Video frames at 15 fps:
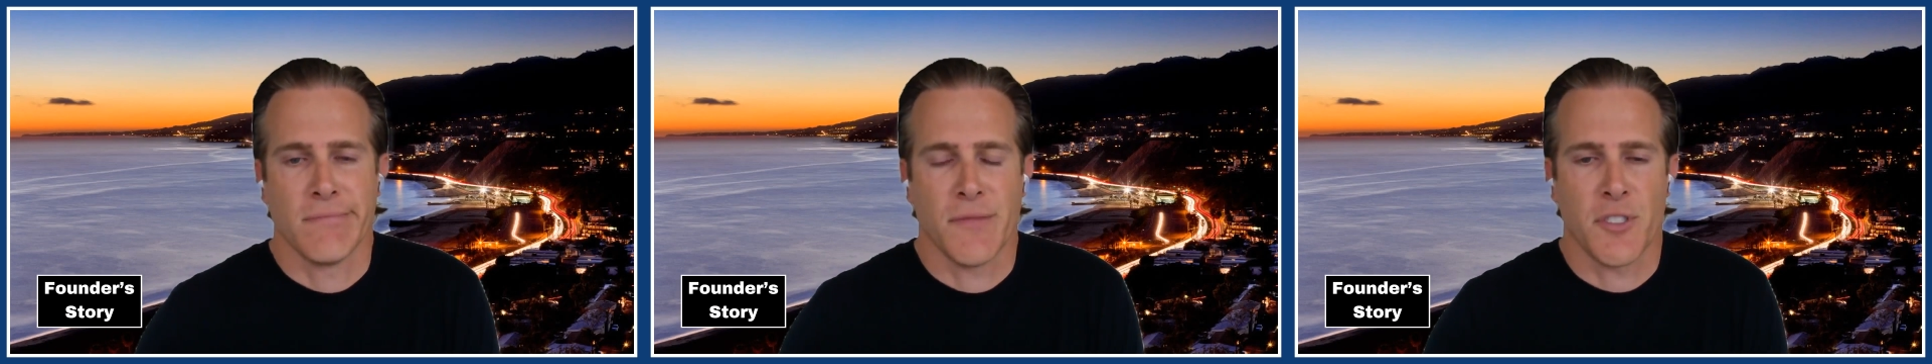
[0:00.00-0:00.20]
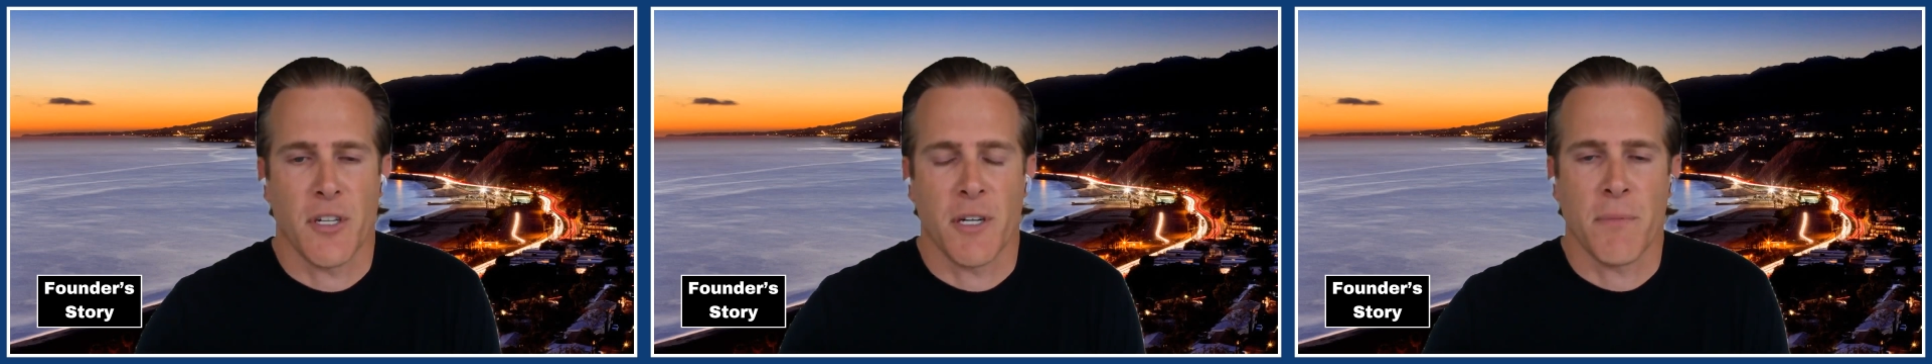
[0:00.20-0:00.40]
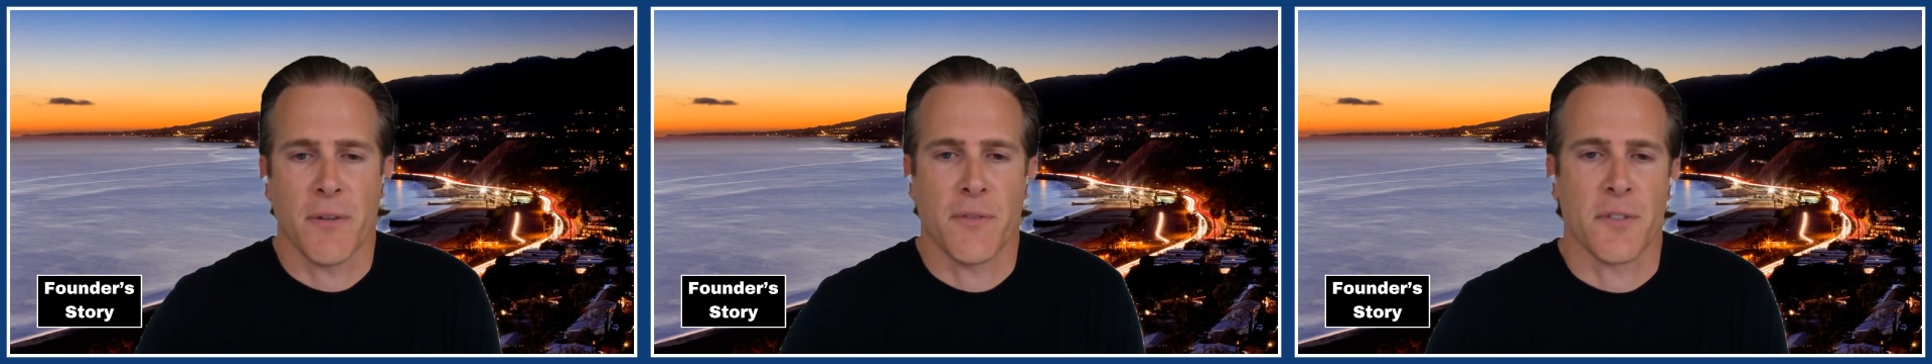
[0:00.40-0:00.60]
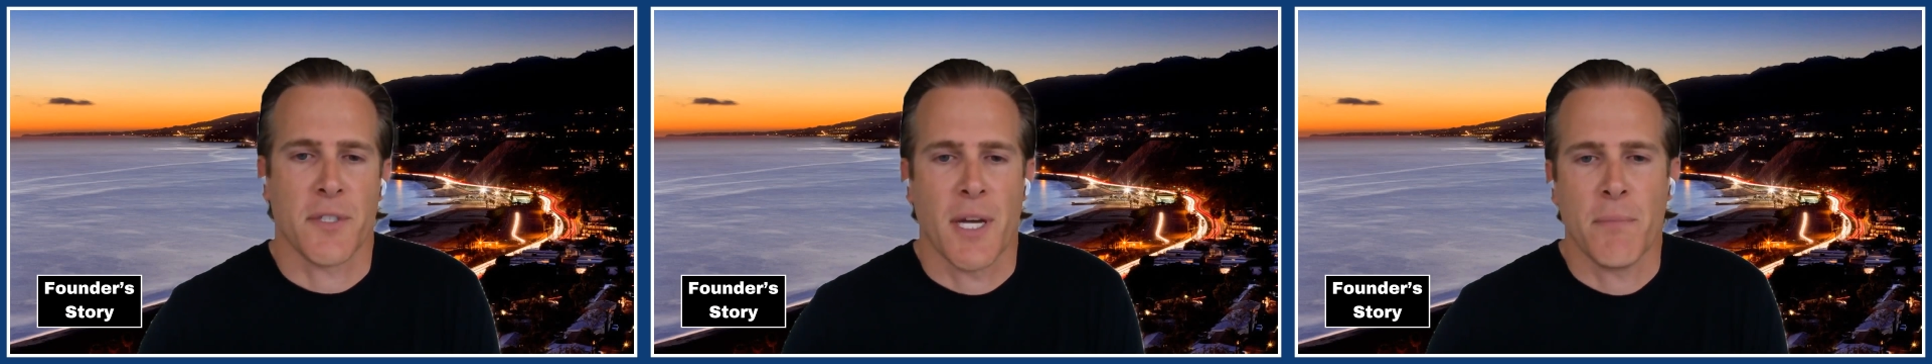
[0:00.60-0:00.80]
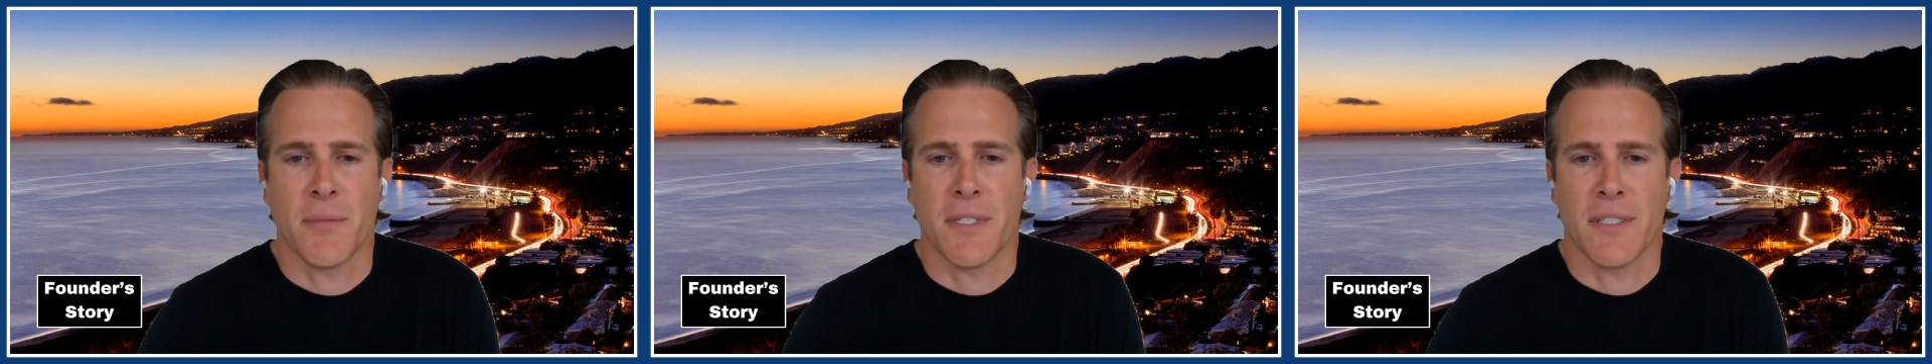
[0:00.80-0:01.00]
started my first
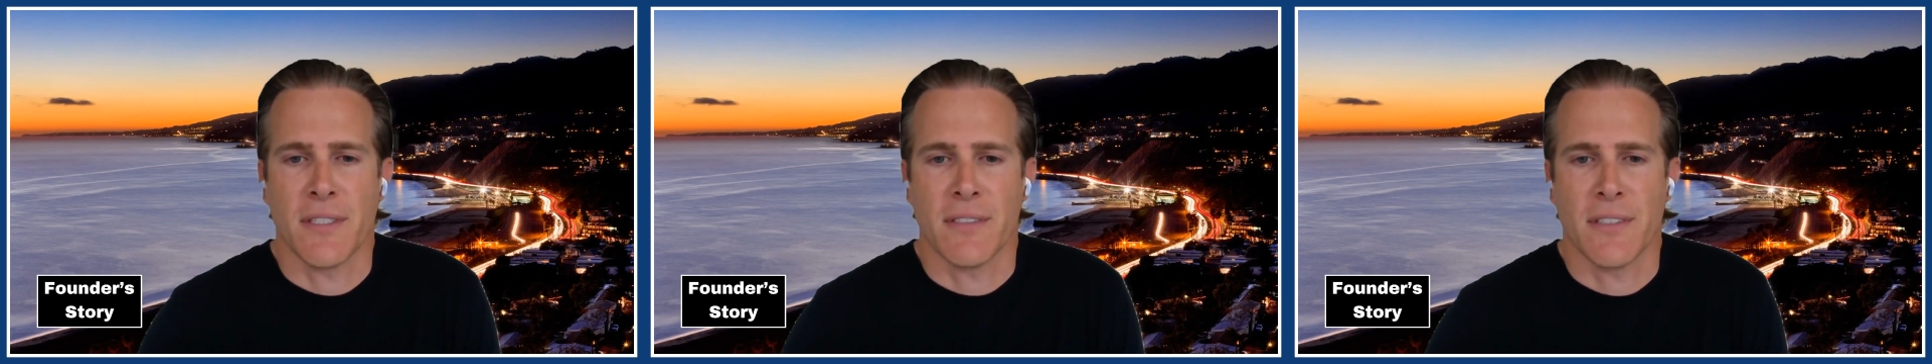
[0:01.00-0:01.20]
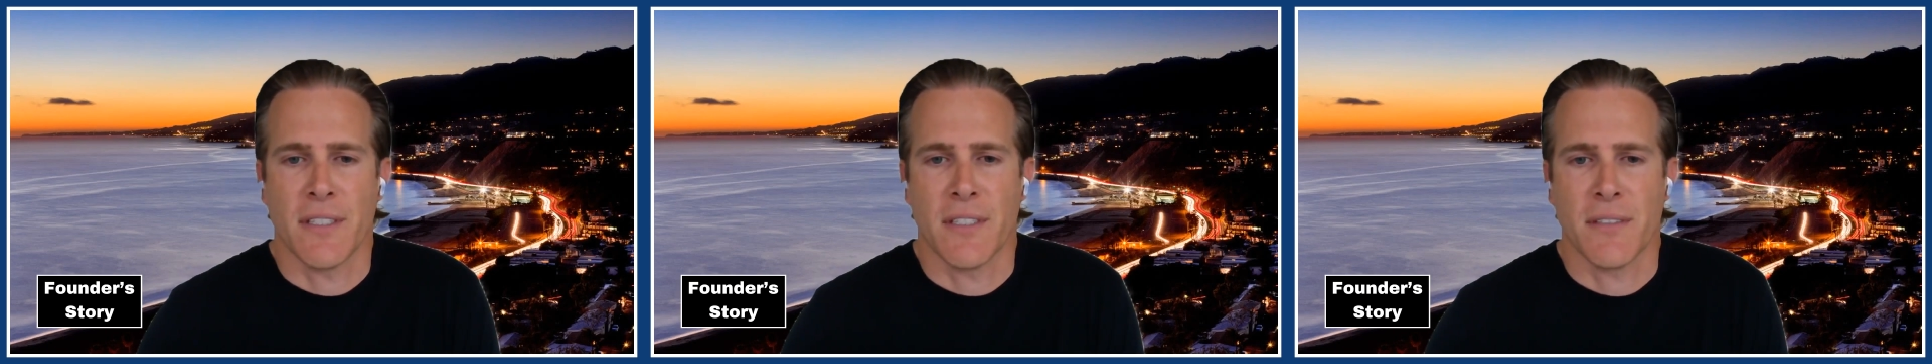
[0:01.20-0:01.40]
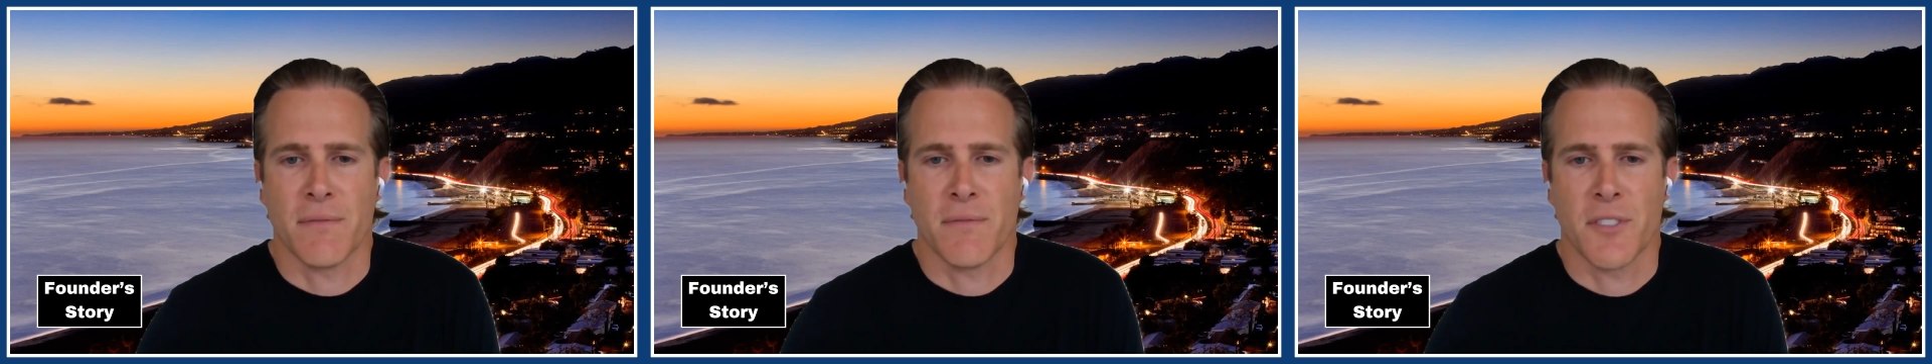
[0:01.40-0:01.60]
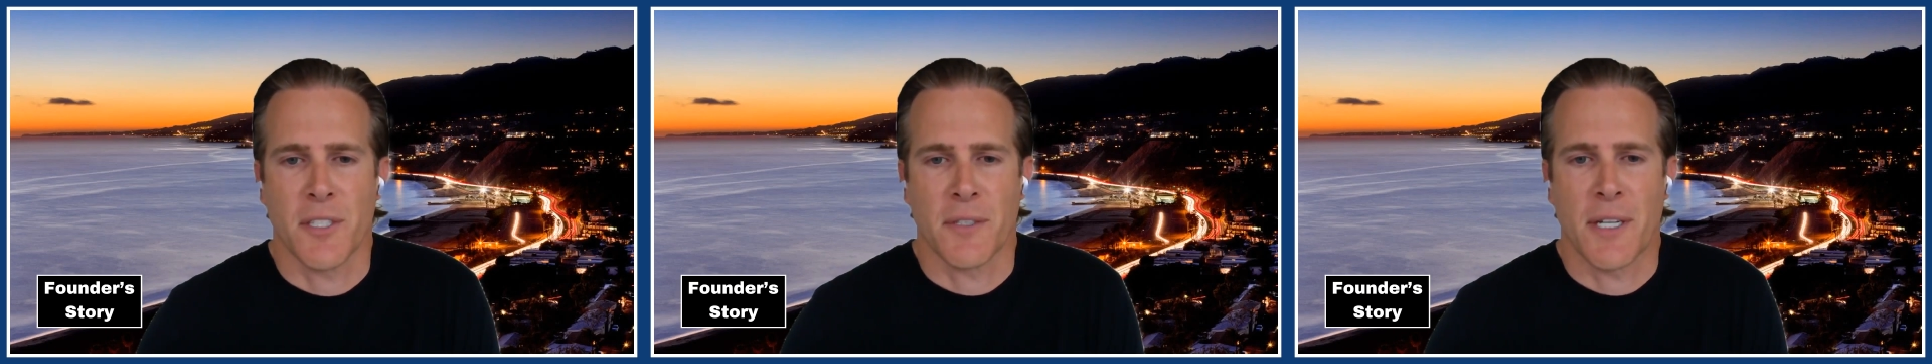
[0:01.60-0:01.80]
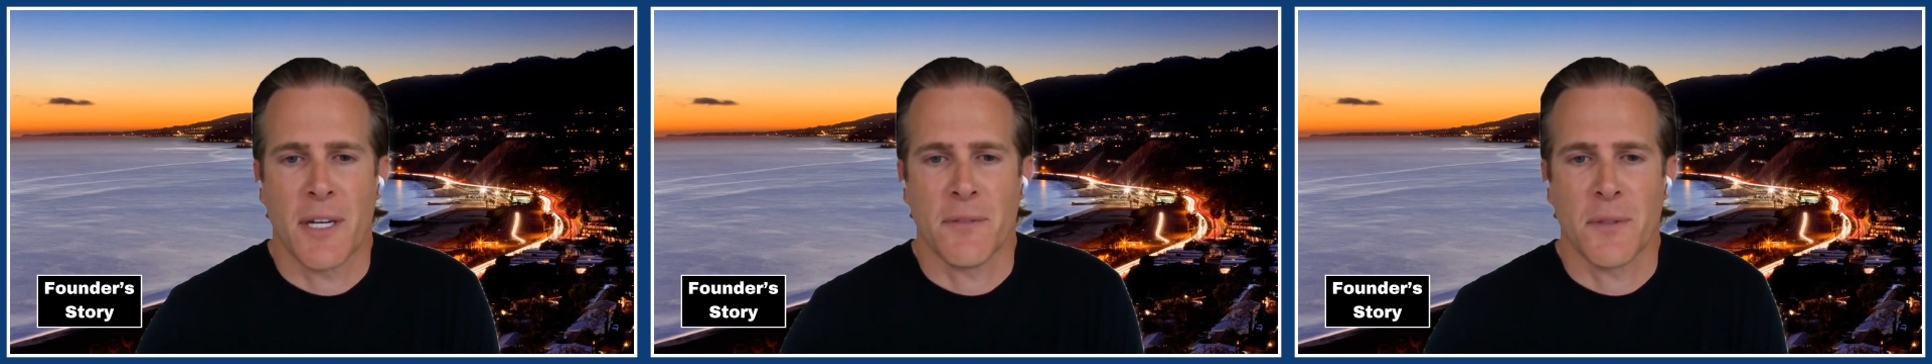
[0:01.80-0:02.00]
company in
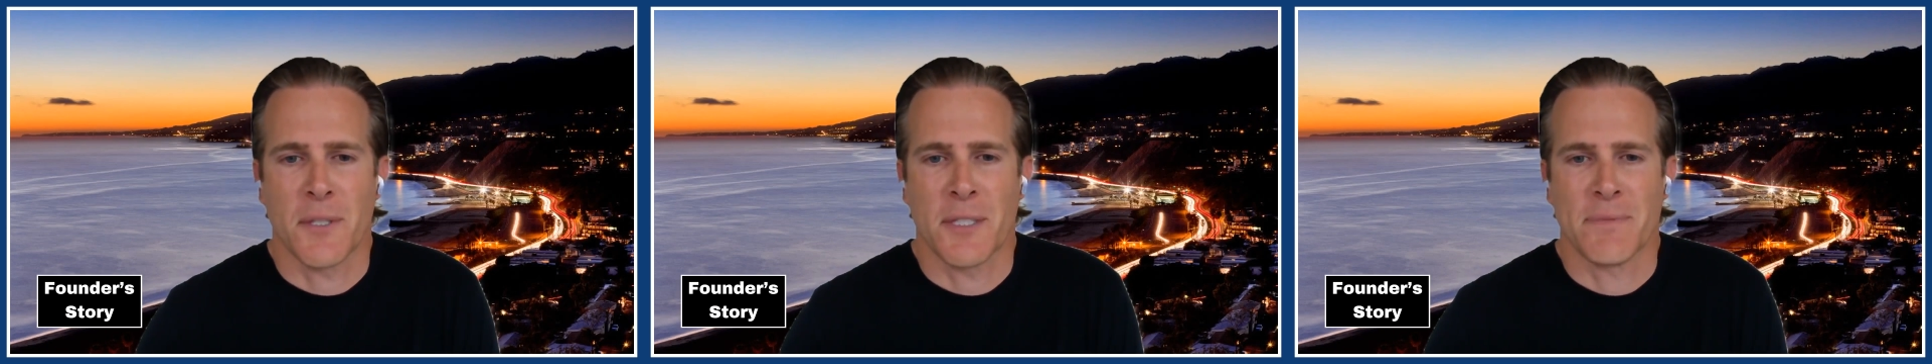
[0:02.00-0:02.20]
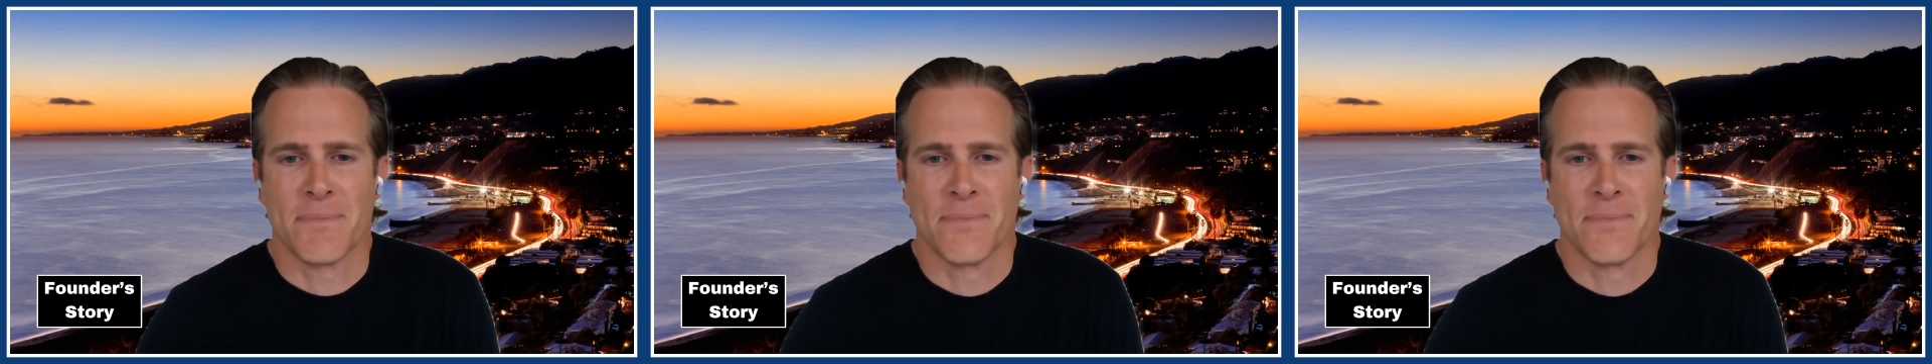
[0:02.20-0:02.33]
Southern California.